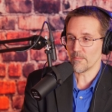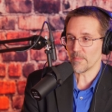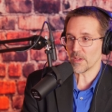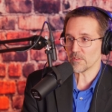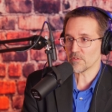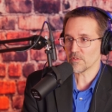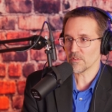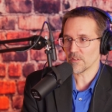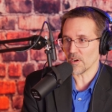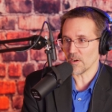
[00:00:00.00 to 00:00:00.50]
we
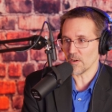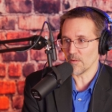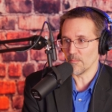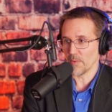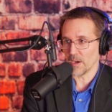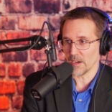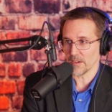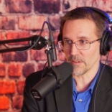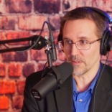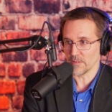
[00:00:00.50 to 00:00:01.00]
mentioned our
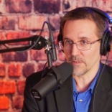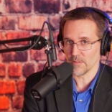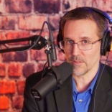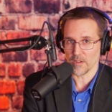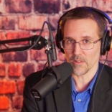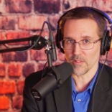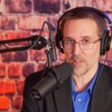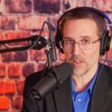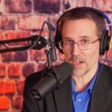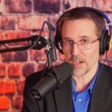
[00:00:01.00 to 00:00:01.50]
model
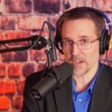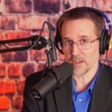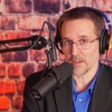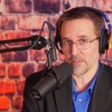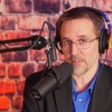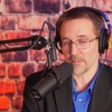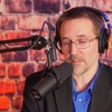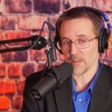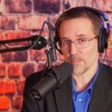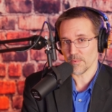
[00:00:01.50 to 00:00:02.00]
a lot
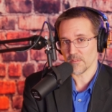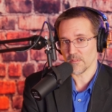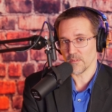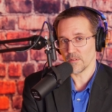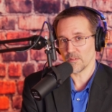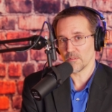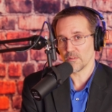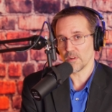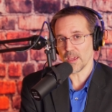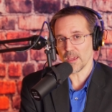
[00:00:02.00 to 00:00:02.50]
on this episode.